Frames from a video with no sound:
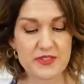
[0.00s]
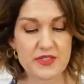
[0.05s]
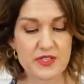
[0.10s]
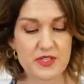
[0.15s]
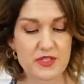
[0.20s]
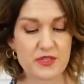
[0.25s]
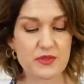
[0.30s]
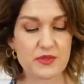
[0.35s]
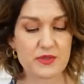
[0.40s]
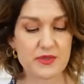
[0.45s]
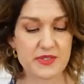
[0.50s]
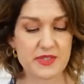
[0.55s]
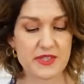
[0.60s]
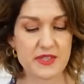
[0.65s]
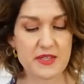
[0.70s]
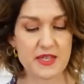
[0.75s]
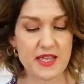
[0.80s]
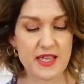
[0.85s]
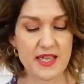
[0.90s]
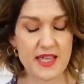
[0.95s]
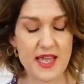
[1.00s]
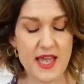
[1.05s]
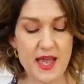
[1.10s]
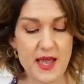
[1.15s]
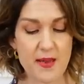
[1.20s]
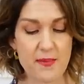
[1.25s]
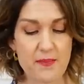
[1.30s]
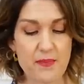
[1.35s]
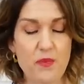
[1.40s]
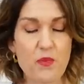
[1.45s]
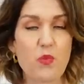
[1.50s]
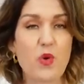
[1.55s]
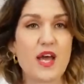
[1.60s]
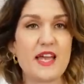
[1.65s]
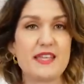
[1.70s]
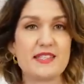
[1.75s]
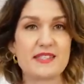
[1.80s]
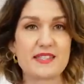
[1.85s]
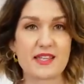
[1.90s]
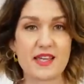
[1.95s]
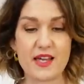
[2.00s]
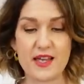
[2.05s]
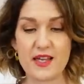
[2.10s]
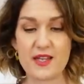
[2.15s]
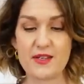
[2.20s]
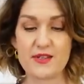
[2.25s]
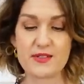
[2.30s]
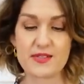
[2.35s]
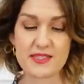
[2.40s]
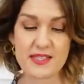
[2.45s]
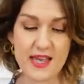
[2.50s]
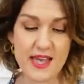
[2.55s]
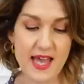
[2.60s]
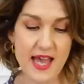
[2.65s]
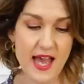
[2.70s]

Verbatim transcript: the shorts and the um, waistcoat.